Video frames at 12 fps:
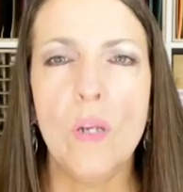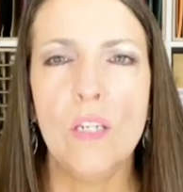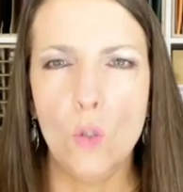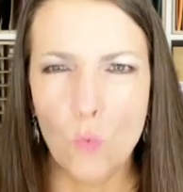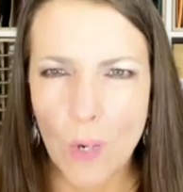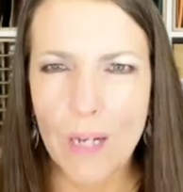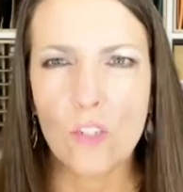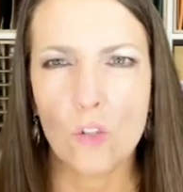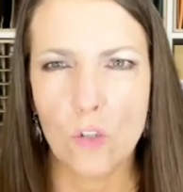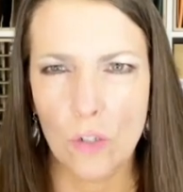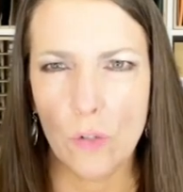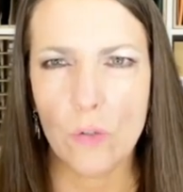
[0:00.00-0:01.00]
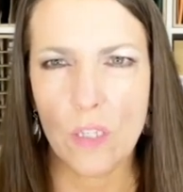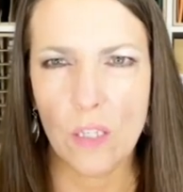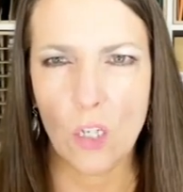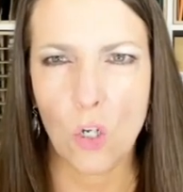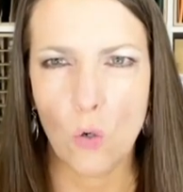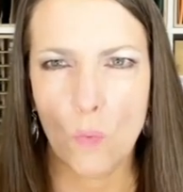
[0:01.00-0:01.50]
when you register, you'll see
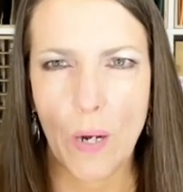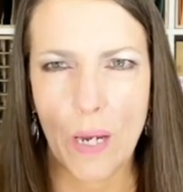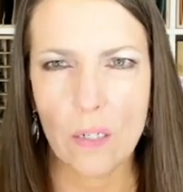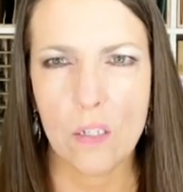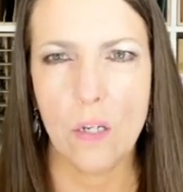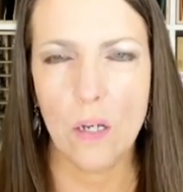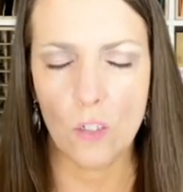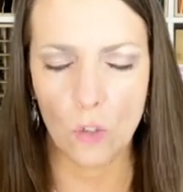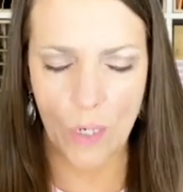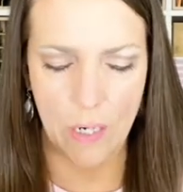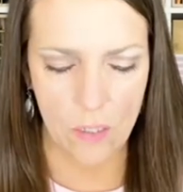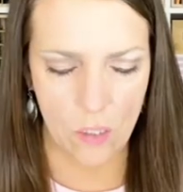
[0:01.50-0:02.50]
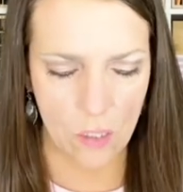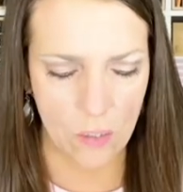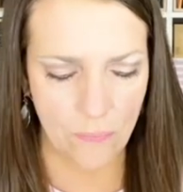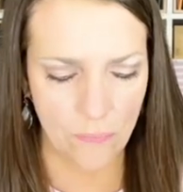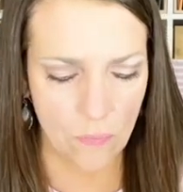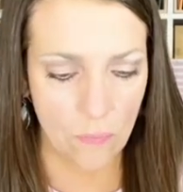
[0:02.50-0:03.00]
the correct
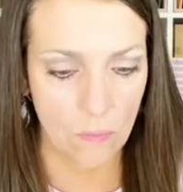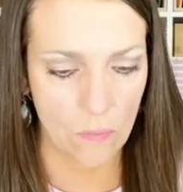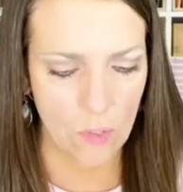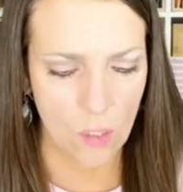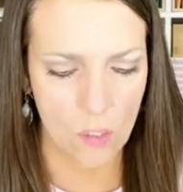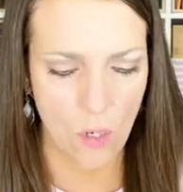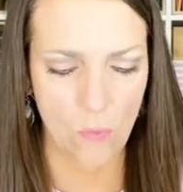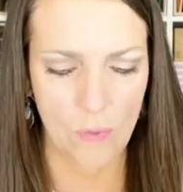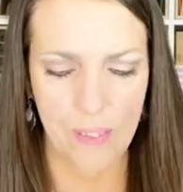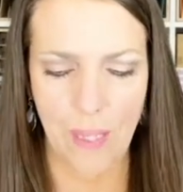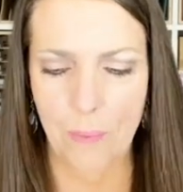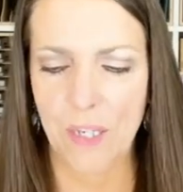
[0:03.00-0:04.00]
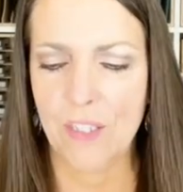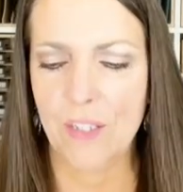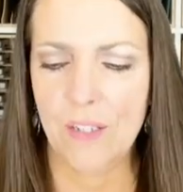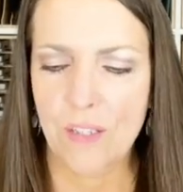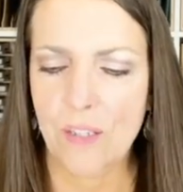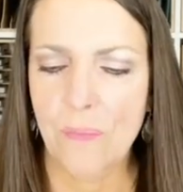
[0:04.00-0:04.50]
address. Hopefully that makes
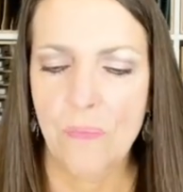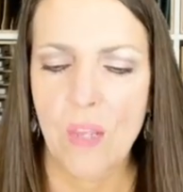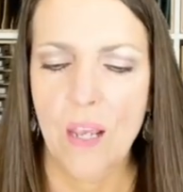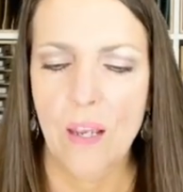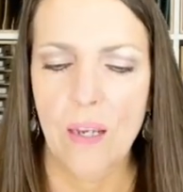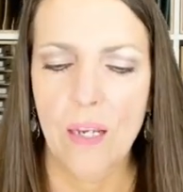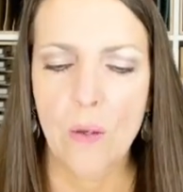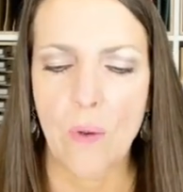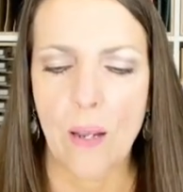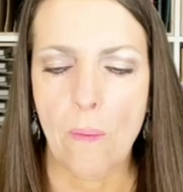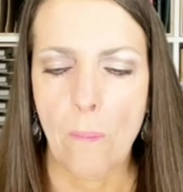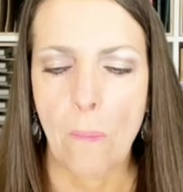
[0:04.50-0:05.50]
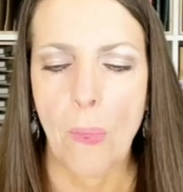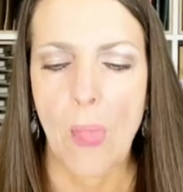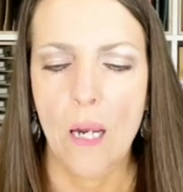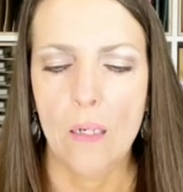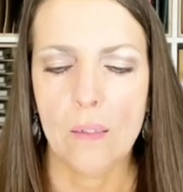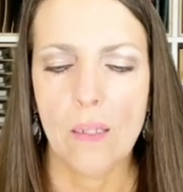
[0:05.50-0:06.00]
sense. Anyway,
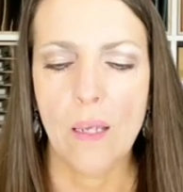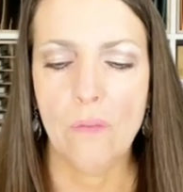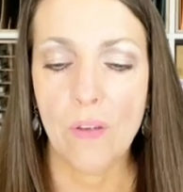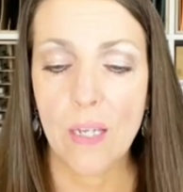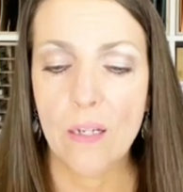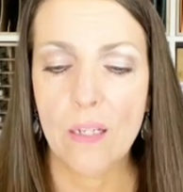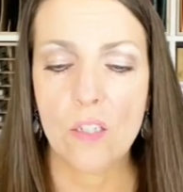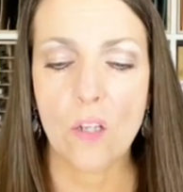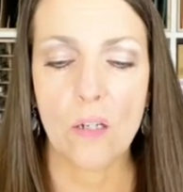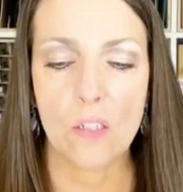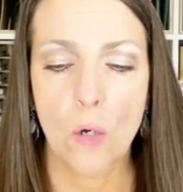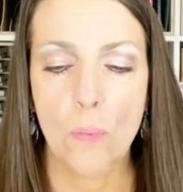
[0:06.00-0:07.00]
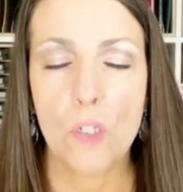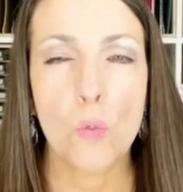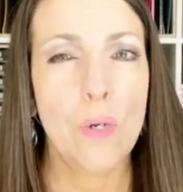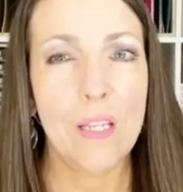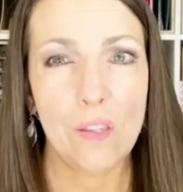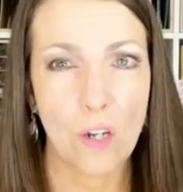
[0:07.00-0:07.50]
the event is October
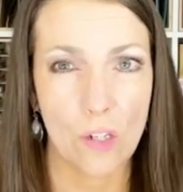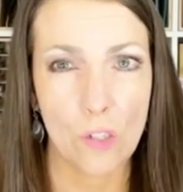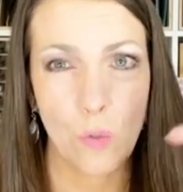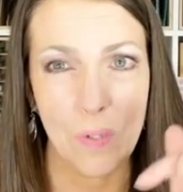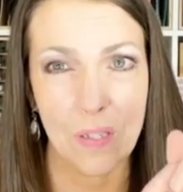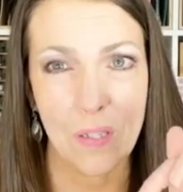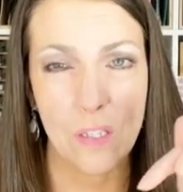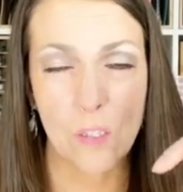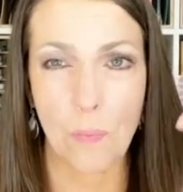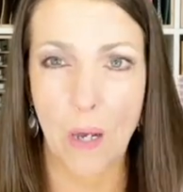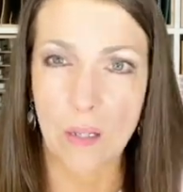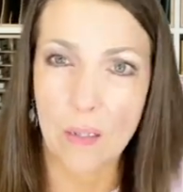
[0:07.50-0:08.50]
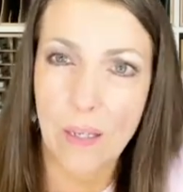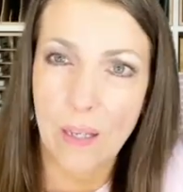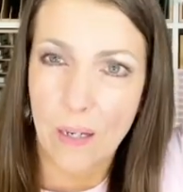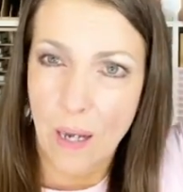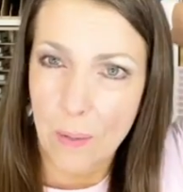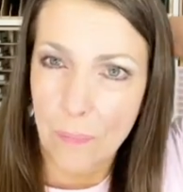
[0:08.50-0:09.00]
23rd, so it's this month,
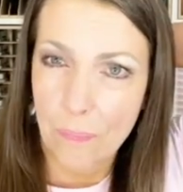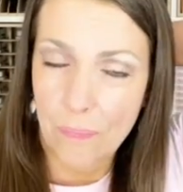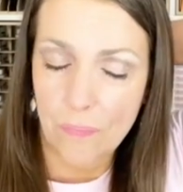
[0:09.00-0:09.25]
and I